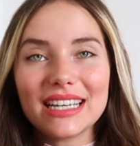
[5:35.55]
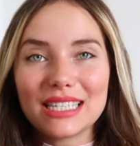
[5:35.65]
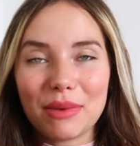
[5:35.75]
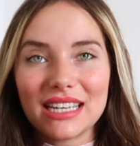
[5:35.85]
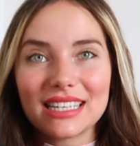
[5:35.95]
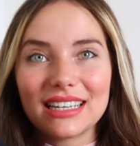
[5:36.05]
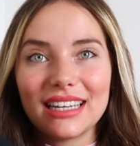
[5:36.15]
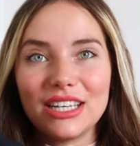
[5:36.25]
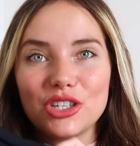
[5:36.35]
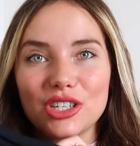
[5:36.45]
It's
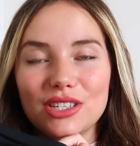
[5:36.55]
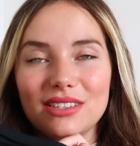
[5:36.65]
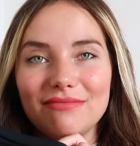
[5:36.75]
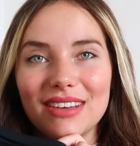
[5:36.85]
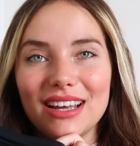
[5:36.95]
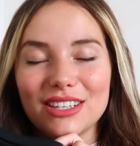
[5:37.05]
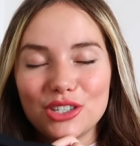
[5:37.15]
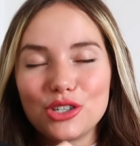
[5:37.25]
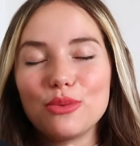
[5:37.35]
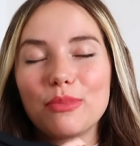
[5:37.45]
basically just a
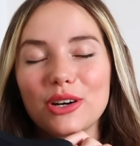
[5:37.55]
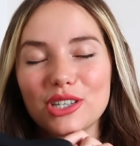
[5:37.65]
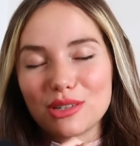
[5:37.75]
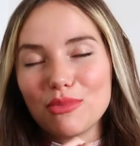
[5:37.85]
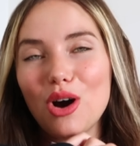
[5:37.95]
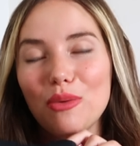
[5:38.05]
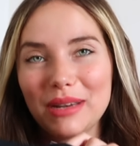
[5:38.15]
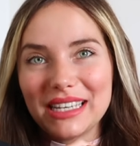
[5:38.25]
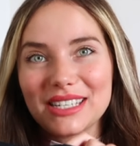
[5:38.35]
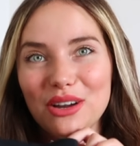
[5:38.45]
super small
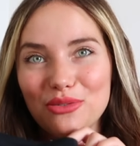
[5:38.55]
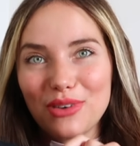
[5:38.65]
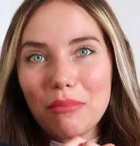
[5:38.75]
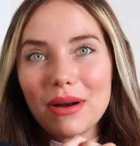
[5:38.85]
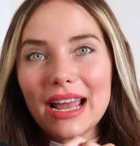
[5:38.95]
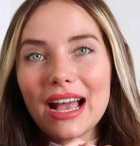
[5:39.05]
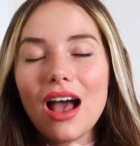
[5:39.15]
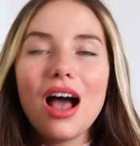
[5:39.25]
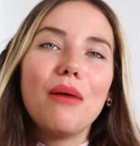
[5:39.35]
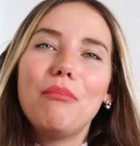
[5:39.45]
piece of fabric,
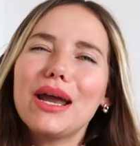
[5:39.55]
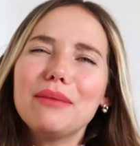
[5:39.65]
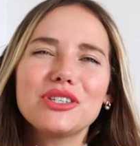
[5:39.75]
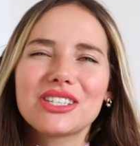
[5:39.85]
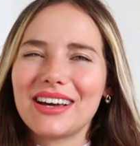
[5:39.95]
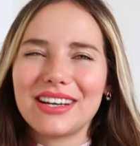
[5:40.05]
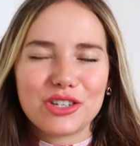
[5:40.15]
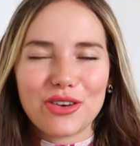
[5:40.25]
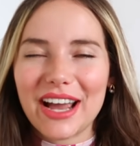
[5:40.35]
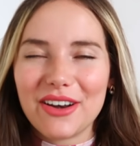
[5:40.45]
but I'm just gonna
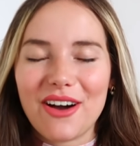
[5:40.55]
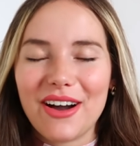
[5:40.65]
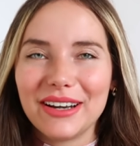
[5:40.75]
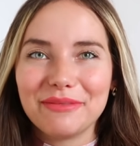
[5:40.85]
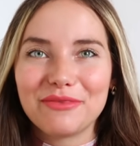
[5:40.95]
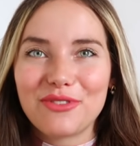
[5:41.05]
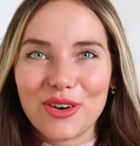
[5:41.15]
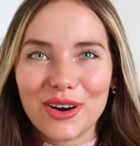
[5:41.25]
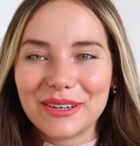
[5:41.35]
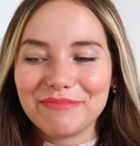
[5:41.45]
try it on
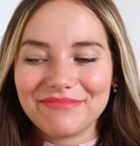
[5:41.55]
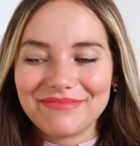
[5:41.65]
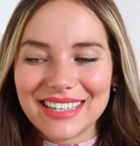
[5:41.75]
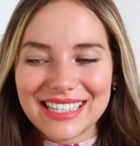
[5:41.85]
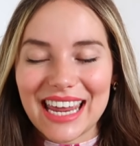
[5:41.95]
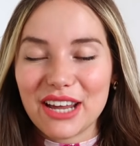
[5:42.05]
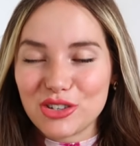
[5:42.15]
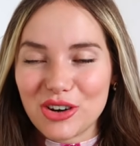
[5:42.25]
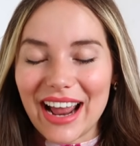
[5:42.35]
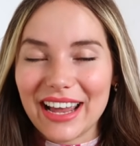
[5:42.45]
for the sake of
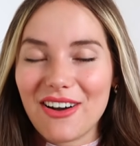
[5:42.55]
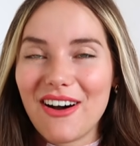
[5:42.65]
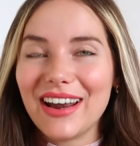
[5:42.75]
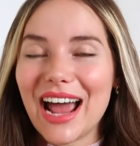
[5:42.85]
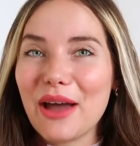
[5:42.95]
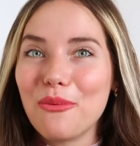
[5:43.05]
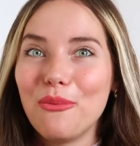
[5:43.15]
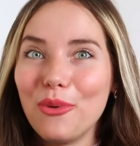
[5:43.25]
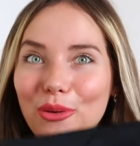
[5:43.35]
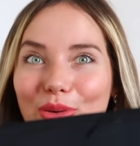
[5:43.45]
trying it on. I
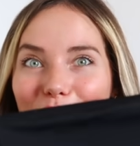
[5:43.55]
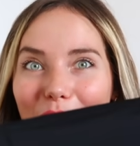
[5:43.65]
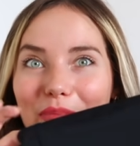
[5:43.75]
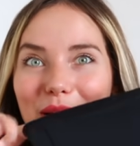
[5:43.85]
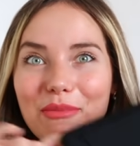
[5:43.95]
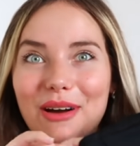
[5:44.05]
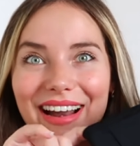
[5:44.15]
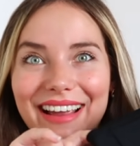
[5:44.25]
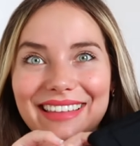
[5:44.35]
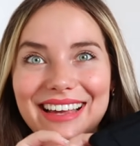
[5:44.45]
will not be
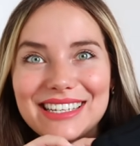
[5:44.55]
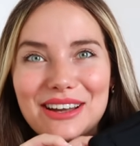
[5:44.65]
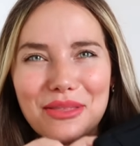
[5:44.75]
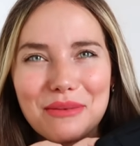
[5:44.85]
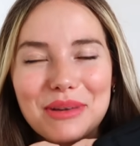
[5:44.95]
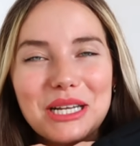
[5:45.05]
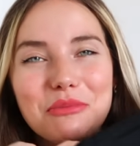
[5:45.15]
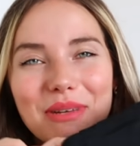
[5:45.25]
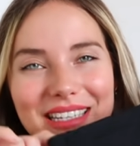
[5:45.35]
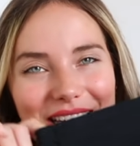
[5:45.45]
wearing this on the
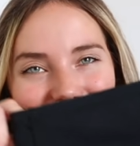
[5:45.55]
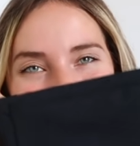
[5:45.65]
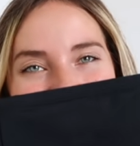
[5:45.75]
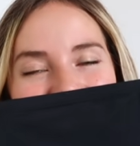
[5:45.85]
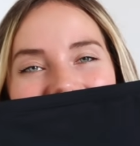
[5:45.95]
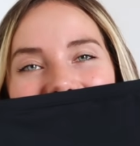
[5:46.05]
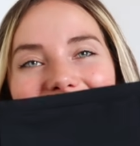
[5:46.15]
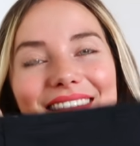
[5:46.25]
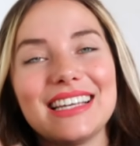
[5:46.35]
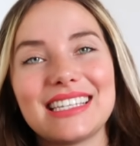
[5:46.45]
beach because I feel like
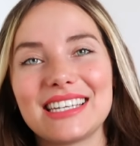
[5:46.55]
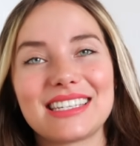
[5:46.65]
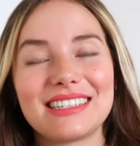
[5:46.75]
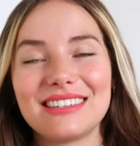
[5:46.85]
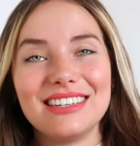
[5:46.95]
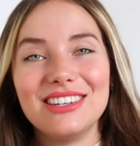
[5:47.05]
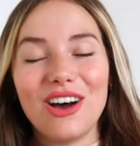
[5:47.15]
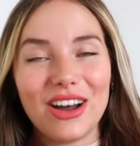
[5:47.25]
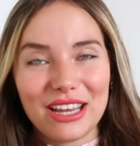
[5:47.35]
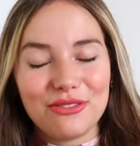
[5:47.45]
this is
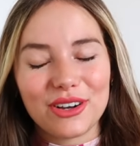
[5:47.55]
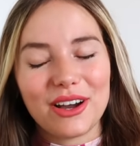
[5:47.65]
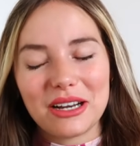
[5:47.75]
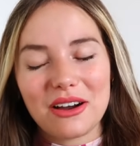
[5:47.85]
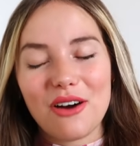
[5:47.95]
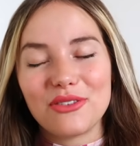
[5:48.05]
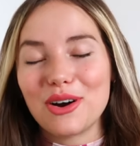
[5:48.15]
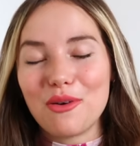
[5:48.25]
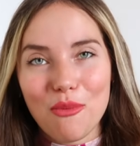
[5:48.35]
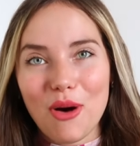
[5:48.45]
not even gonna
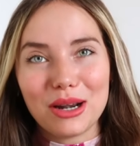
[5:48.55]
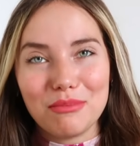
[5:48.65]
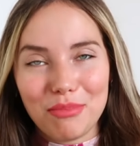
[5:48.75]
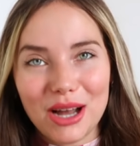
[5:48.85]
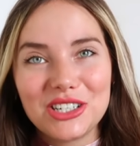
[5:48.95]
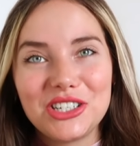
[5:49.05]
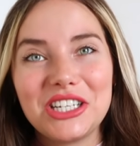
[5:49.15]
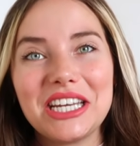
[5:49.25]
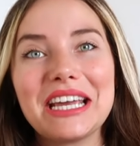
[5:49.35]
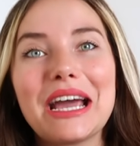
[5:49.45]
cover one butt
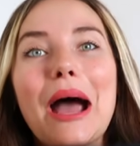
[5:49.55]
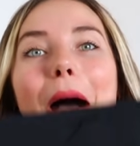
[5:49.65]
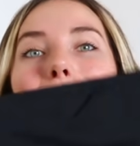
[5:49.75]
cheek.